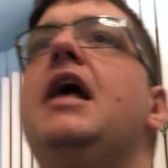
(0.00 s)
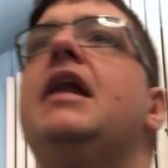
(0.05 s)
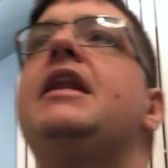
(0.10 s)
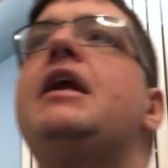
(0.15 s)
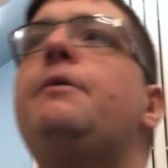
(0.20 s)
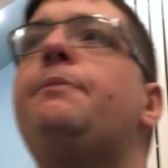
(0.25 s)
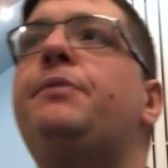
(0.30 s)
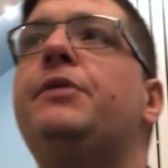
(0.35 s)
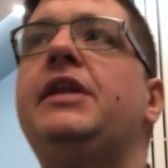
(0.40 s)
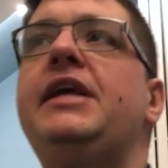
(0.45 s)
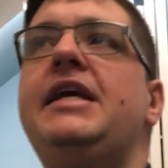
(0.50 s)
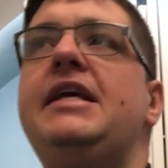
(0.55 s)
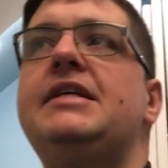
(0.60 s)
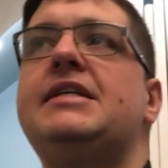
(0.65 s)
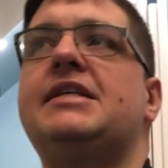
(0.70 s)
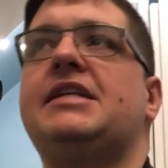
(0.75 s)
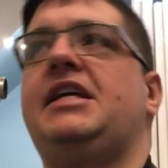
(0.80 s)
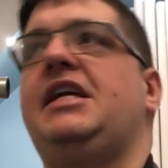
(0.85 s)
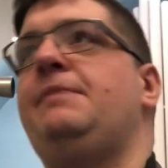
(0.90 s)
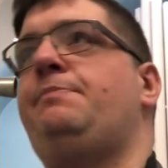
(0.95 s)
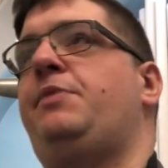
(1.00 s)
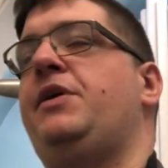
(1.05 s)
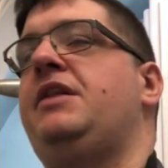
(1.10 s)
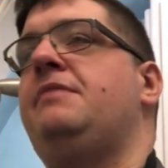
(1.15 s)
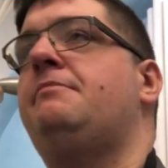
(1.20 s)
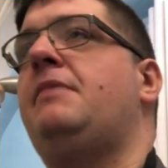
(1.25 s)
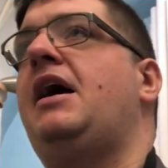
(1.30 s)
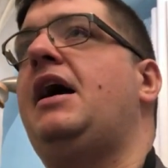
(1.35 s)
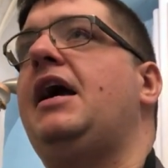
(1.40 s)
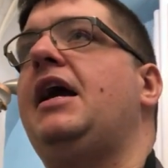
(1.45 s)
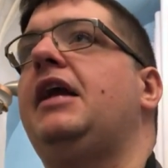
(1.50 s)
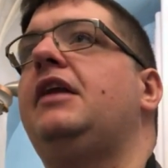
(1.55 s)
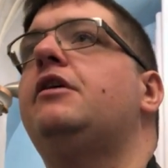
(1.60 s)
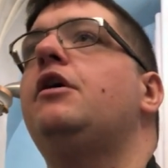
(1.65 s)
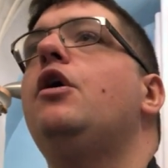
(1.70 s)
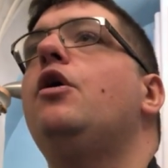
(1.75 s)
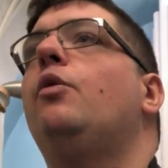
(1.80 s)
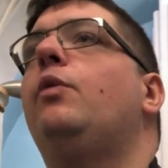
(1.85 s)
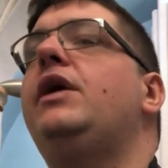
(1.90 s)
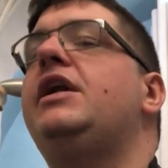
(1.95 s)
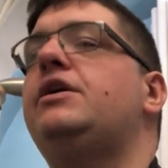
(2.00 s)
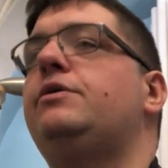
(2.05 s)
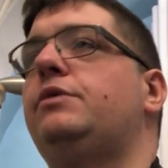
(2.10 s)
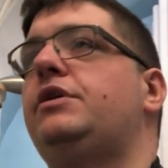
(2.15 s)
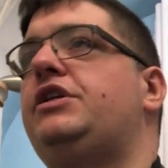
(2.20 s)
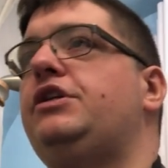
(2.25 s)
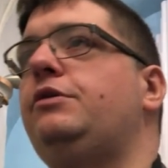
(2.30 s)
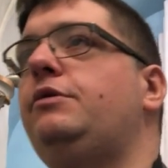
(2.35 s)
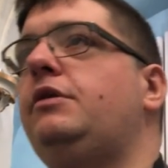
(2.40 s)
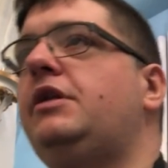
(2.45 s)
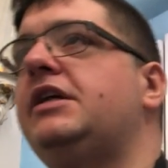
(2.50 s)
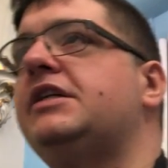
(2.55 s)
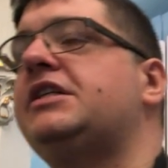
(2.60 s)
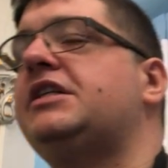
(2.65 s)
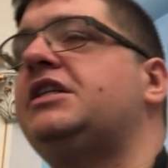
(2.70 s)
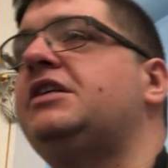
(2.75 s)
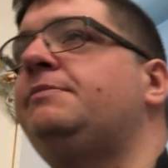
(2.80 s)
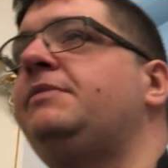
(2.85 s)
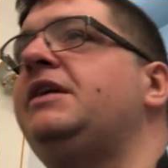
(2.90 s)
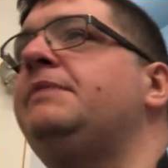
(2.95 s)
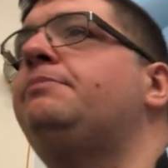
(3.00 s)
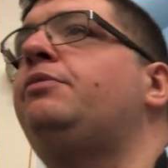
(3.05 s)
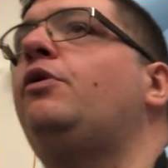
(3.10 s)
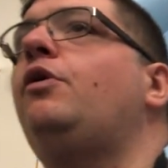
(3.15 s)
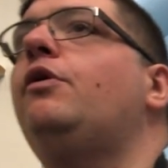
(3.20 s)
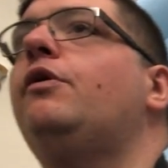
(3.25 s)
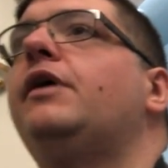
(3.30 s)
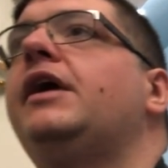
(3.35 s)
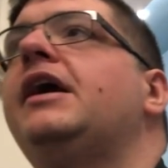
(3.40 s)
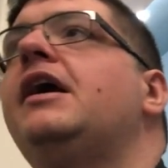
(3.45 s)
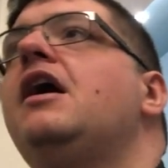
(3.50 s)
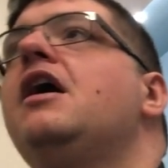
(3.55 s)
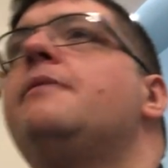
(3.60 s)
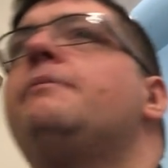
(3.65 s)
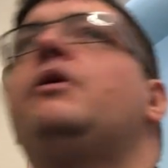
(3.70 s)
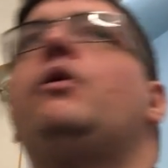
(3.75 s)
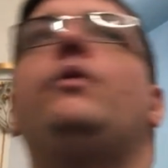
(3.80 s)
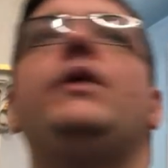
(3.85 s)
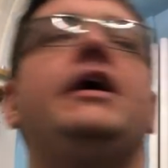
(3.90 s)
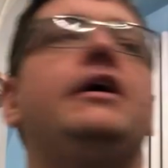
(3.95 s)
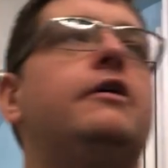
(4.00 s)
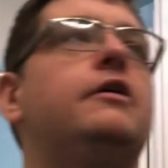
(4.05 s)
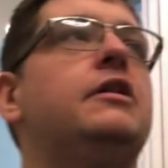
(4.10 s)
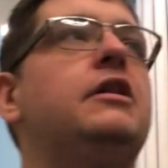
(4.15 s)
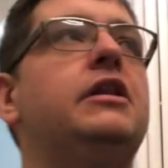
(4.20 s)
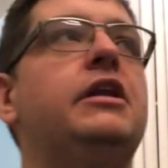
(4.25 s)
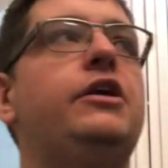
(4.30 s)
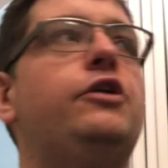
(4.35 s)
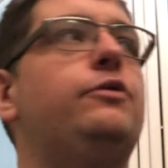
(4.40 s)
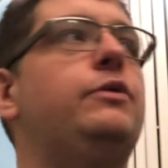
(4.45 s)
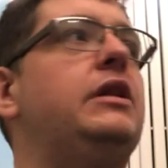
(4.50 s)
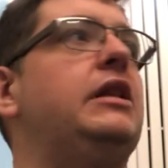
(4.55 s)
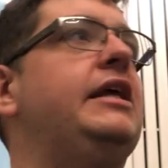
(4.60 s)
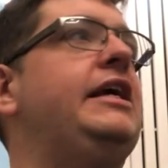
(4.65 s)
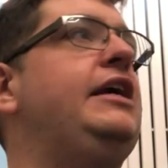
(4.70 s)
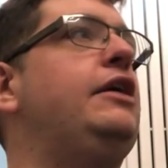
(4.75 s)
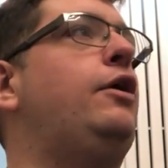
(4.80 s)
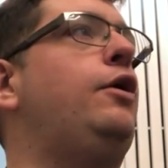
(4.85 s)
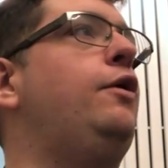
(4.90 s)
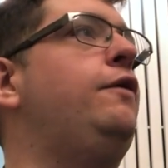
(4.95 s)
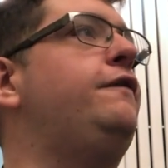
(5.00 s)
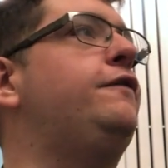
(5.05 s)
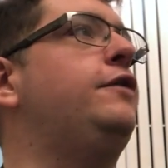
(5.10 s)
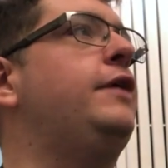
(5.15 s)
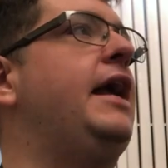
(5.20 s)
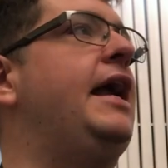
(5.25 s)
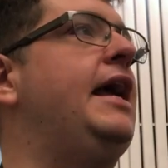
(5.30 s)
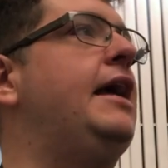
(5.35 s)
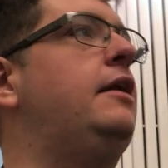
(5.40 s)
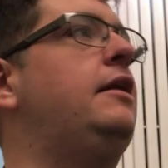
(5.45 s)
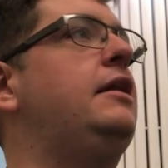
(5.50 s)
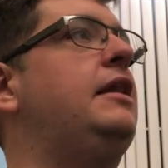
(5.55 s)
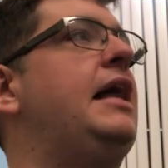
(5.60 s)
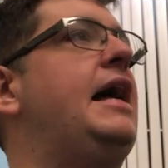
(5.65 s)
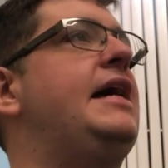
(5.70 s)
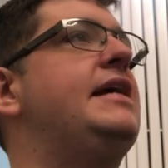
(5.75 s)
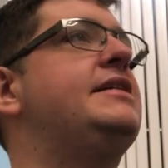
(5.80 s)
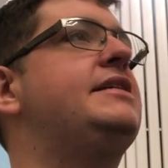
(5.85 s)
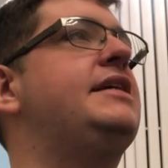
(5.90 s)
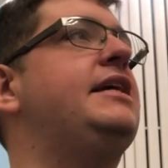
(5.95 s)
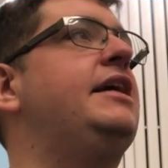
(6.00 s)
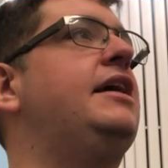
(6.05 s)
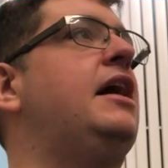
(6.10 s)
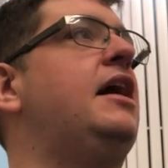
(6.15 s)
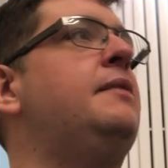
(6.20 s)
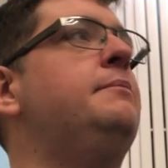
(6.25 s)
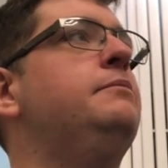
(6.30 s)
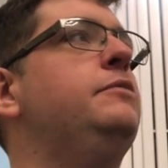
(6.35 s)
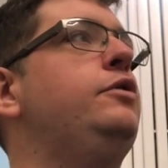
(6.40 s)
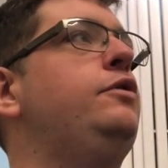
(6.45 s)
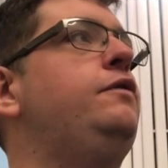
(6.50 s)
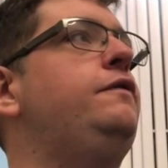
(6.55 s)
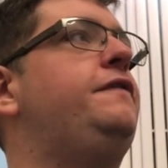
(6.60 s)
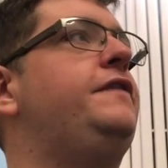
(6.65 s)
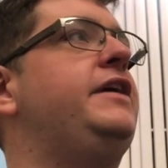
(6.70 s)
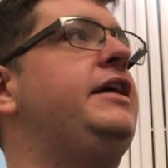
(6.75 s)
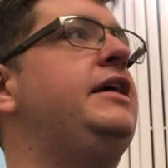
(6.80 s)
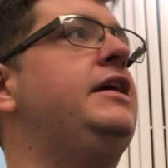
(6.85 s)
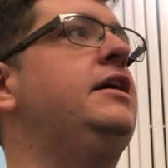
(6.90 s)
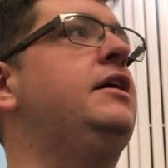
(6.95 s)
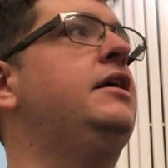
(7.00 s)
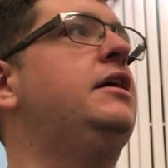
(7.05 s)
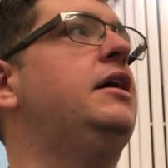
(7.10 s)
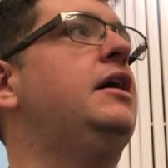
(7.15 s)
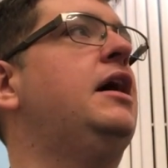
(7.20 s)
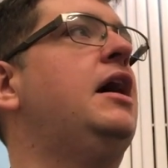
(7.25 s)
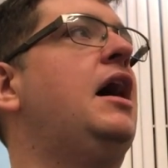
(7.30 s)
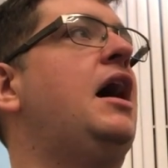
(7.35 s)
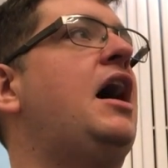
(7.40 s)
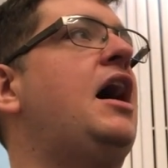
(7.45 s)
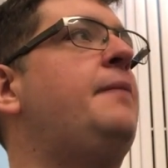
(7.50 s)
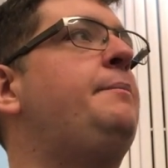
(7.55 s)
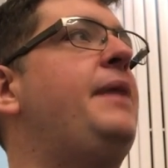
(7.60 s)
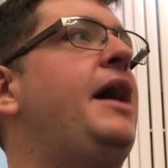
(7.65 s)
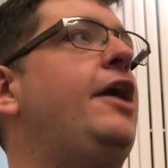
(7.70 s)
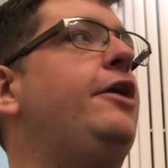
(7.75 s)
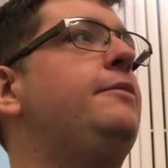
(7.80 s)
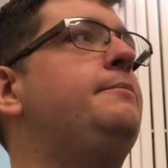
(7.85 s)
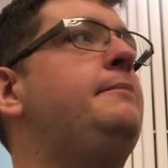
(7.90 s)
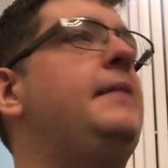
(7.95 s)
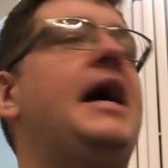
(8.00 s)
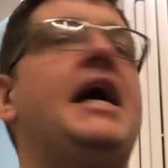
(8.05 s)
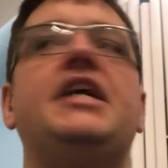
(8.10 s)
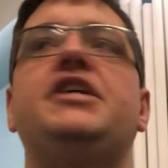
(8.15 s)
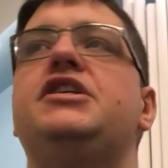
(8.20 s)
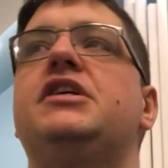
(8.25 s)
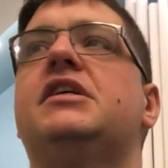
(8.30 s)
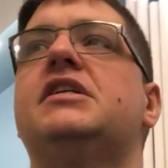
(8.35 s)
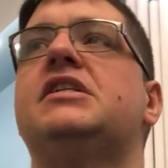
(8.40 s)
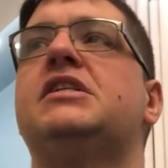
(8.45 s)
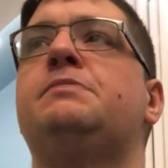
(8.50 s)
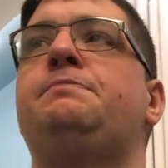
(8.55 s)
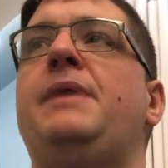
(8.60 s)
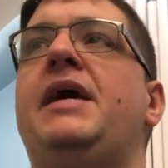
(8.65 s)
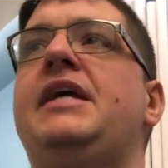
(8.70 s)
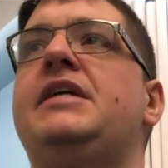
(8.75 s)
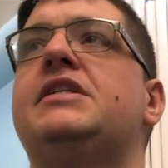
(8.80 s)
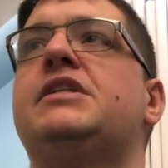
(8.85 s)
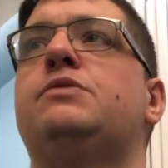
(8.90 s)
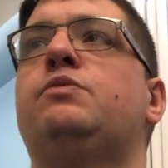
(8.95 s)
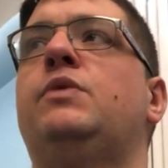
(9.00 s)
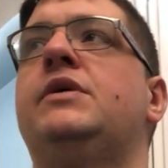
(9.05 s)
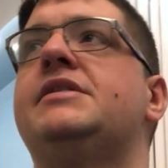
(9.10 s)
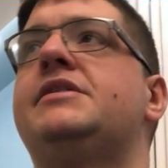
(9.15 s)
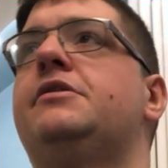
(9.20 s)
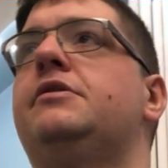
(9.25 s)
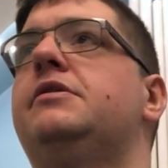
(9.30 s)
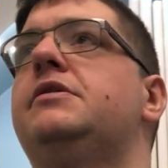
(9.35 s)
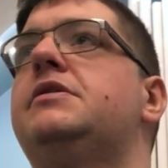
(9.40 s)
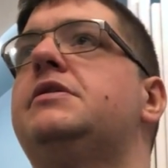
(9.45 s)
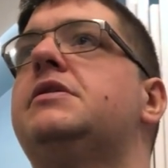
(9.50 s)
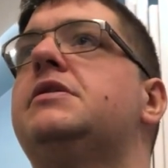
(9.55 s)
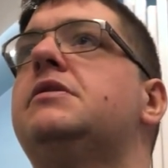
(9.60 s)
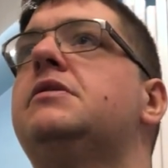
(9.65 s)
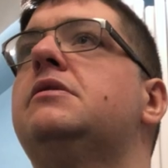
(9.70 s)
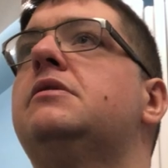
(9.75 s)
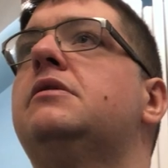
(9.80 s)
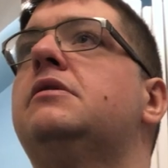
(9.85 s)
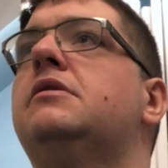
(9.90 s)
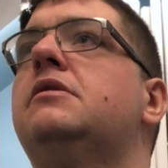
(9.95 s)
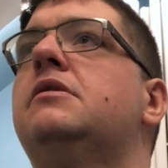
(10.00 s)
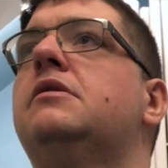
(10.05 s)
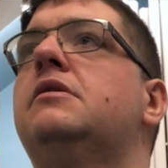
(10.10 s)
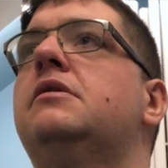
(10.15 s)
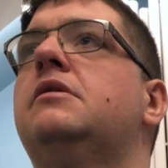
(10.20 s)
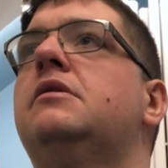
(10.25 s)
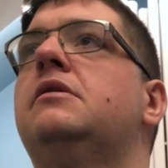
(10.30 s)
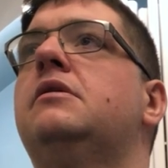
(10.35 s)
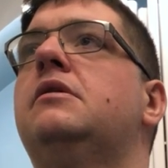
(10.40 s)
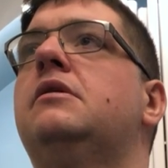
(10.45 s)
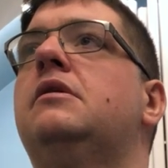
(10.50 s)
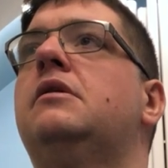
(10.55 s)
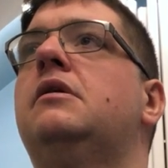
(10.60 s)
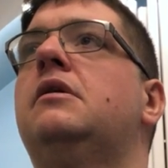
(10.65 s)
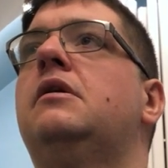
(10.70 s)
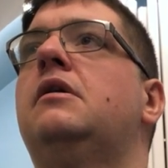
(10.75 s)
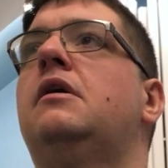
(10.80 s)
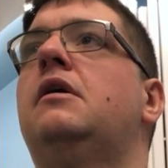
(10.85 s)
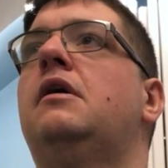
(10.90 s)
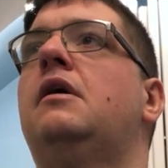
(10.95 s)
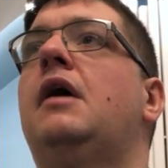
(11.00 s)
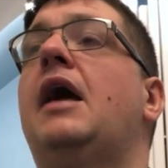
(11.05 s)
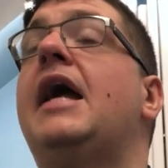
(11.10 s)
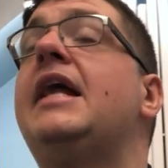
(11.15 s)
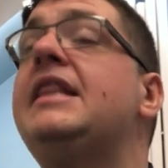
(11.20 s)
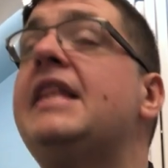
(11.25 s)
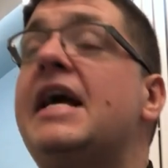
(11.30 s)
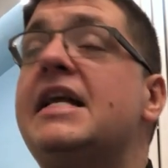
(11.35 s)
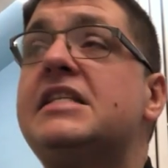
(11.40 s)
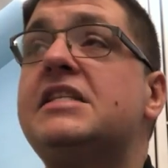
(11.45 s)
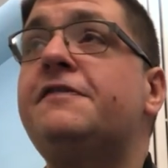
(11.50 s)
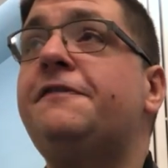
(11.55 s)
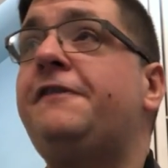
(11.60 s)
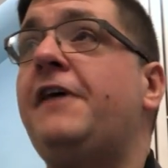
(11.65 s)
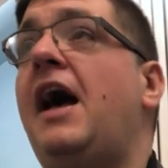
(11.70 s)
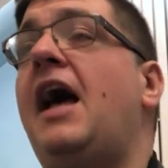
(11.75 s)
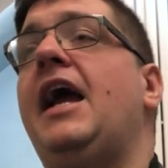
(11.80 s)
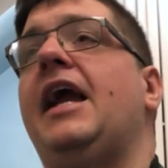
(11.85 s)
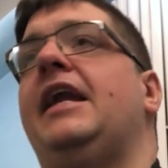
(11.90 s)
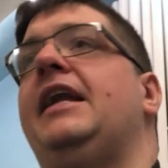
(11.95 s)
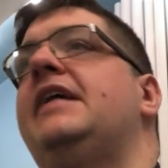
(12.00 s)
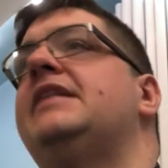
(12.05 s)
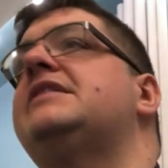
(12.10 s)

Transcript: Now, please keep in mind, we don't do this to be boring, but we are literally over analyzing a movie about magic space wizards and that's fine.